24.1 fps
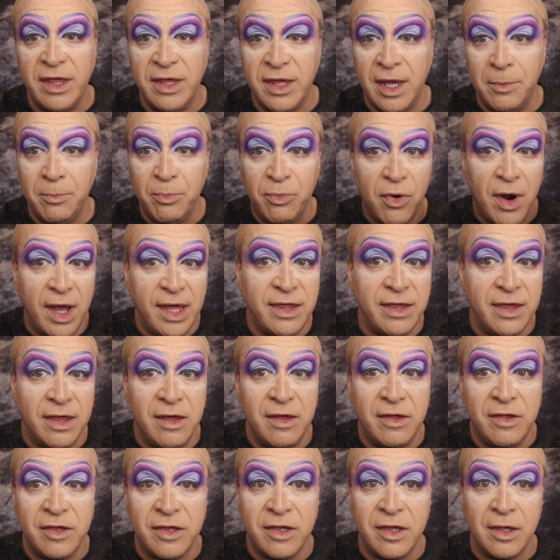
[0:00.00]
I set
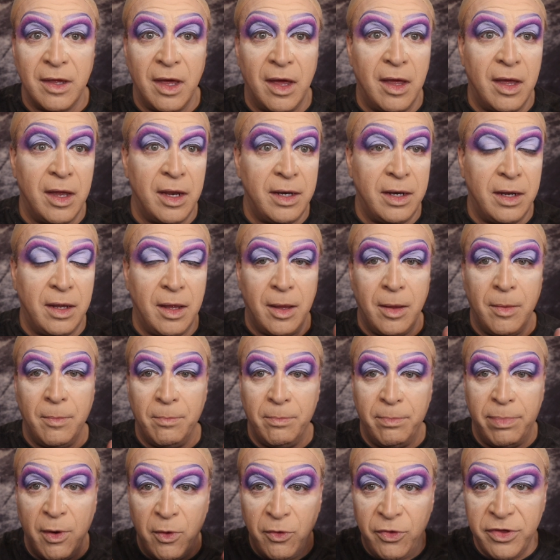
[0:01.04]
priceless on uh,
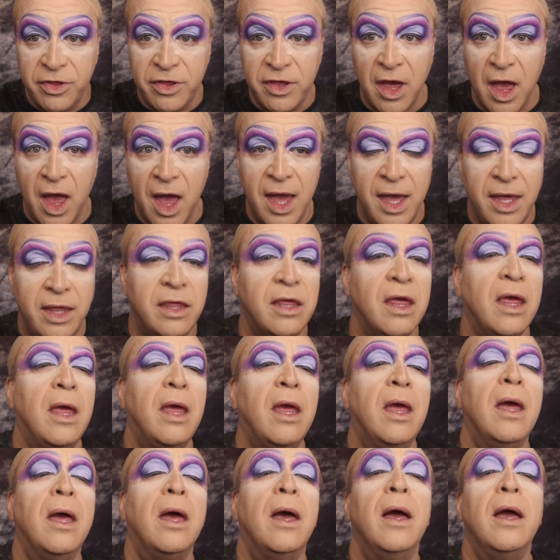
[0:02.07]
both sides.
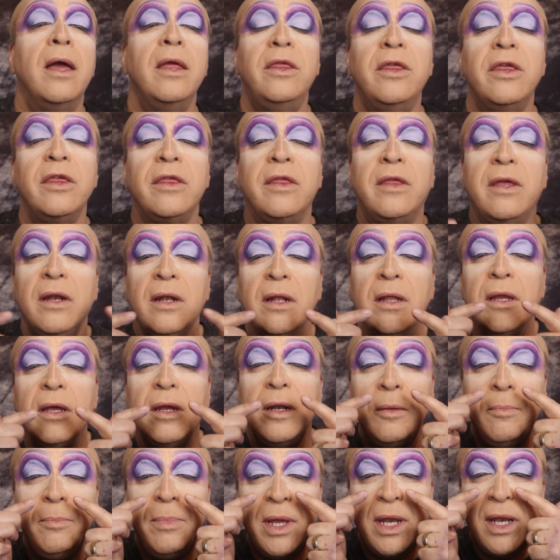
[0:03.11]
I just did a
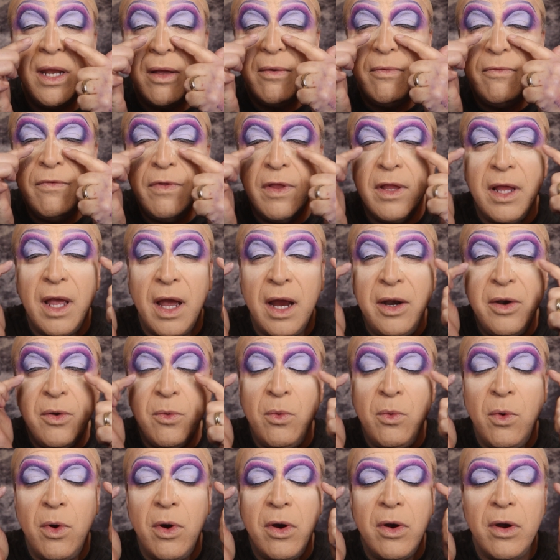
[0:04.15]
little bit of liner
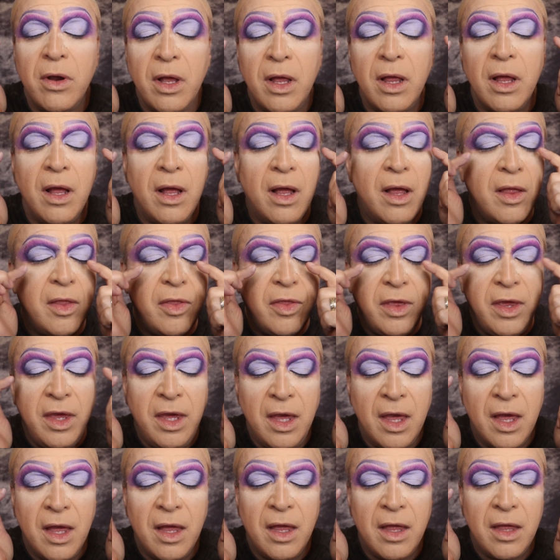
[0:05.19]
work on
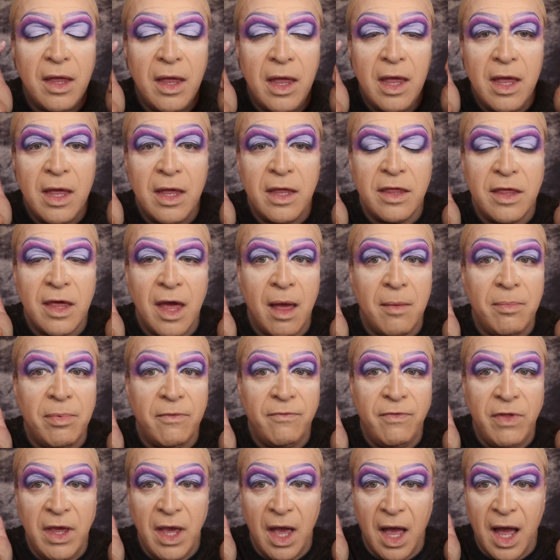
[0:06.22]
the uh, top
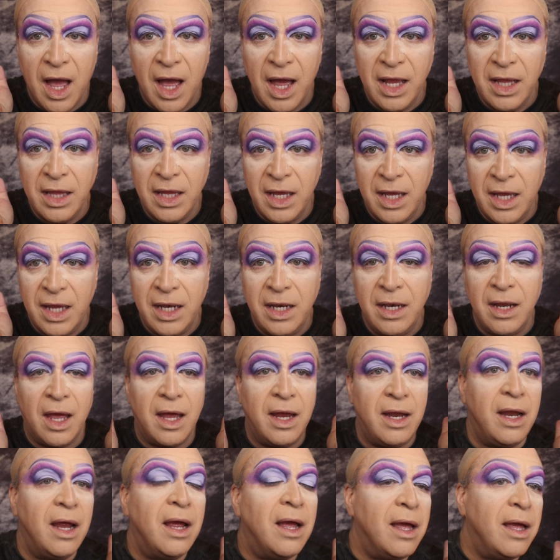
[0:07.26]
of the eyelid.
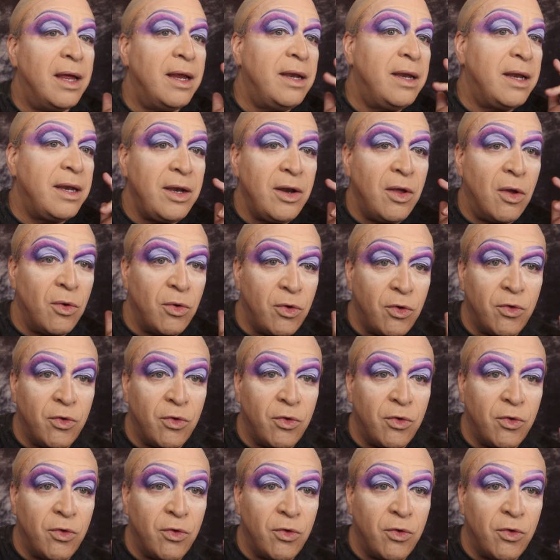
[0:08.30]
I, I didn't go